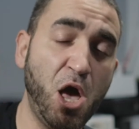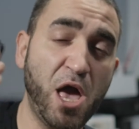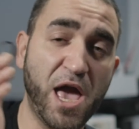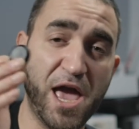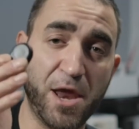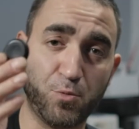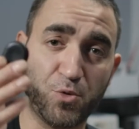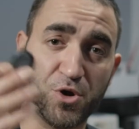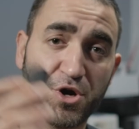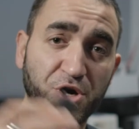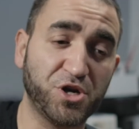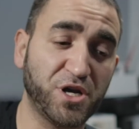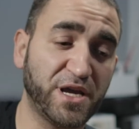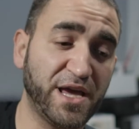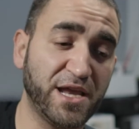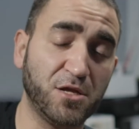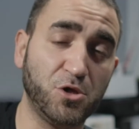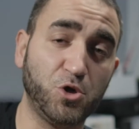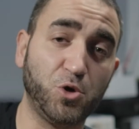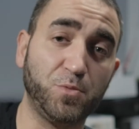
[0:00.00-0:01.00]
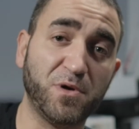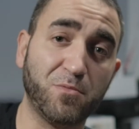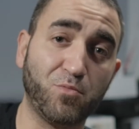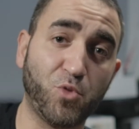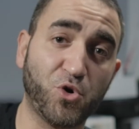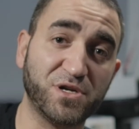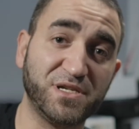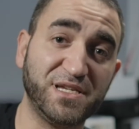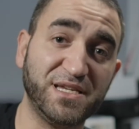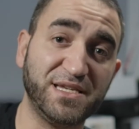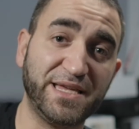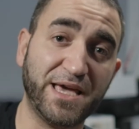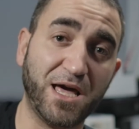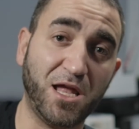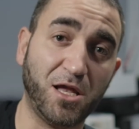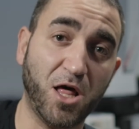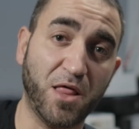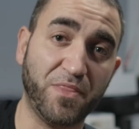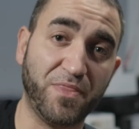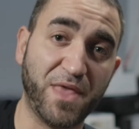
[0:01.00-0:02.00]
and we're going to get a little bit more detail
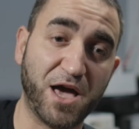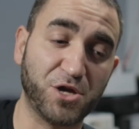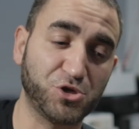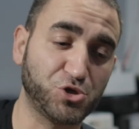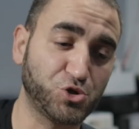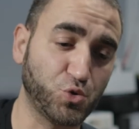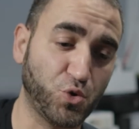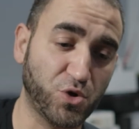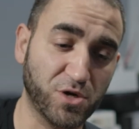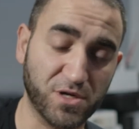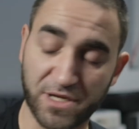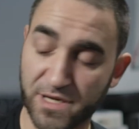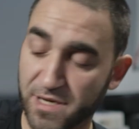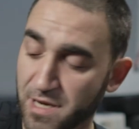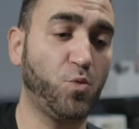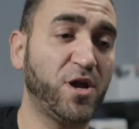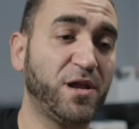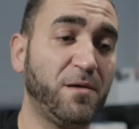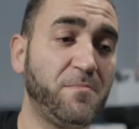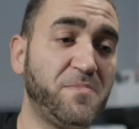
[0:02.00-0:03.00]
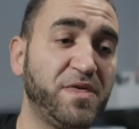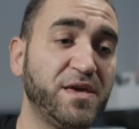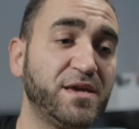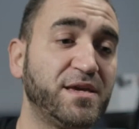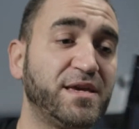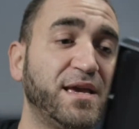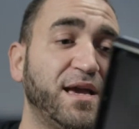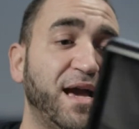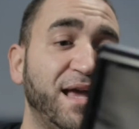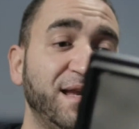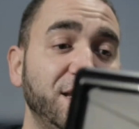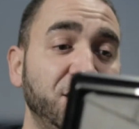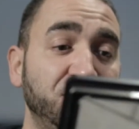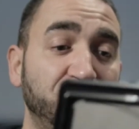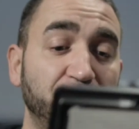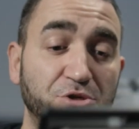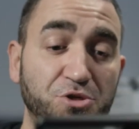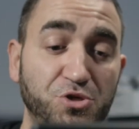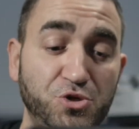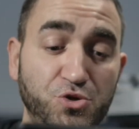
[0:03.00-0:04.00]
on that shortly. What I'm thinking I need
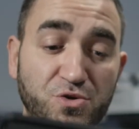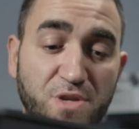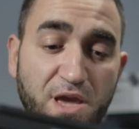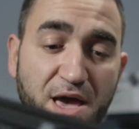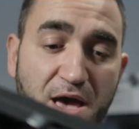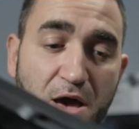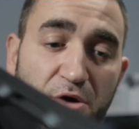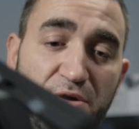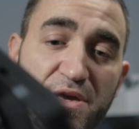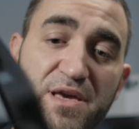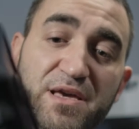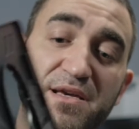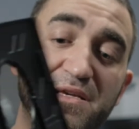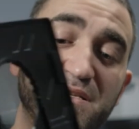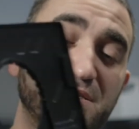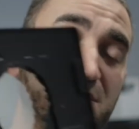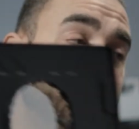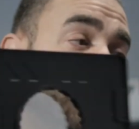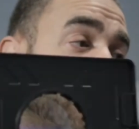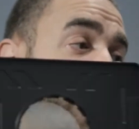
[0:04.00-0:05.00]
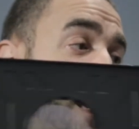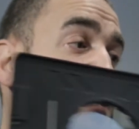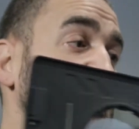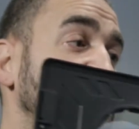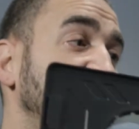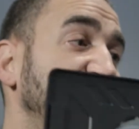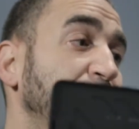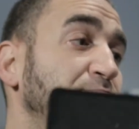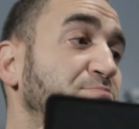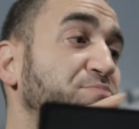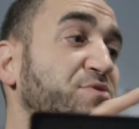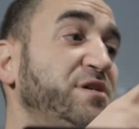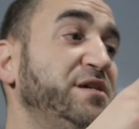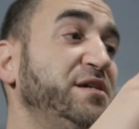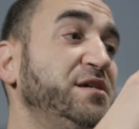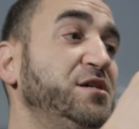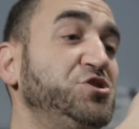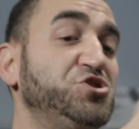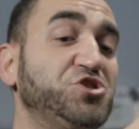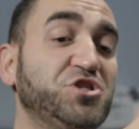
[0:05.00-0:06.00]
to do now is
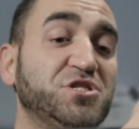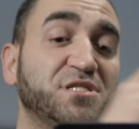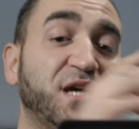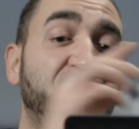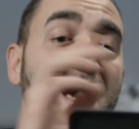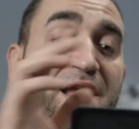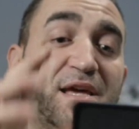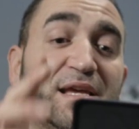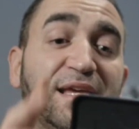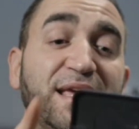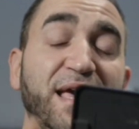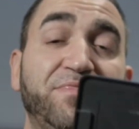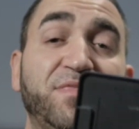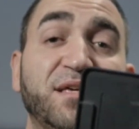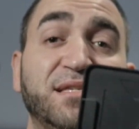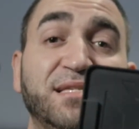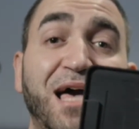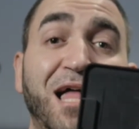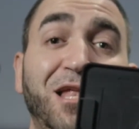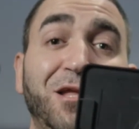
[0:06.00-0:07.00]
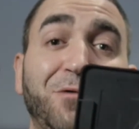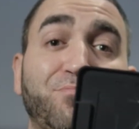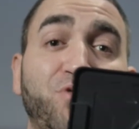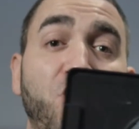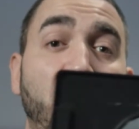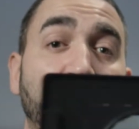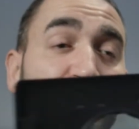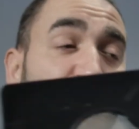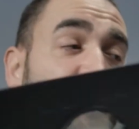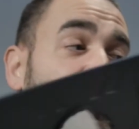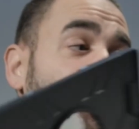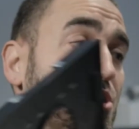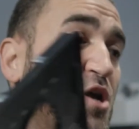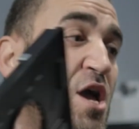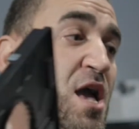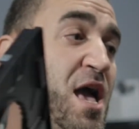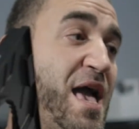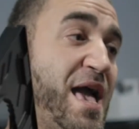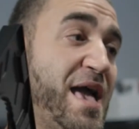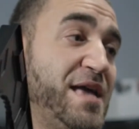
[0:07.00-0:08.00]
simply just kind of get the teleprompter
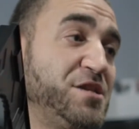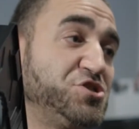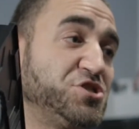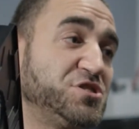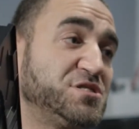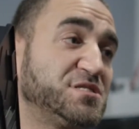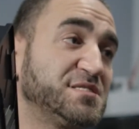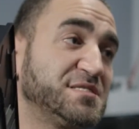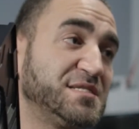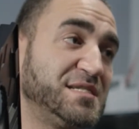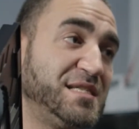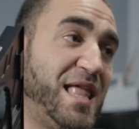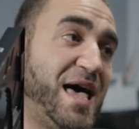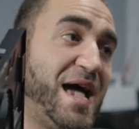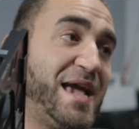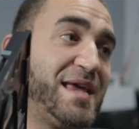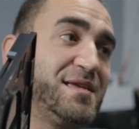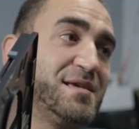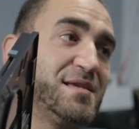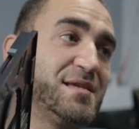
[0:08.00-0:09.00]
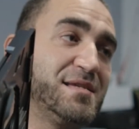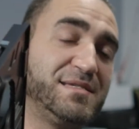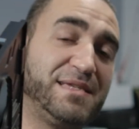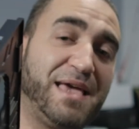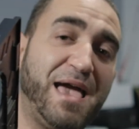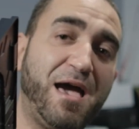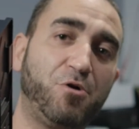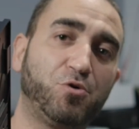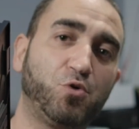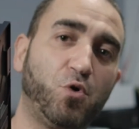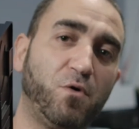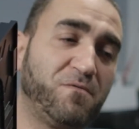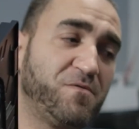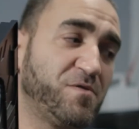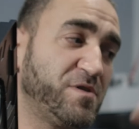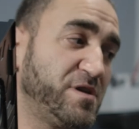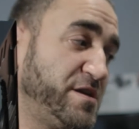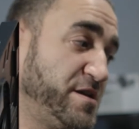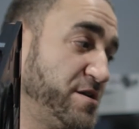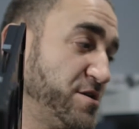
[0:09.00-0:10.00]
and just slide it down over
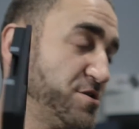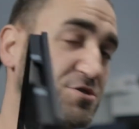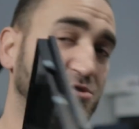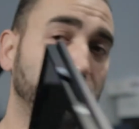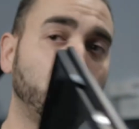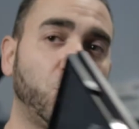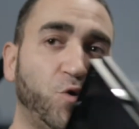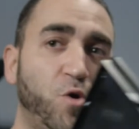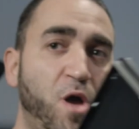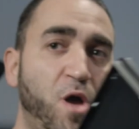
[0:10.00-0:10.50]
here. So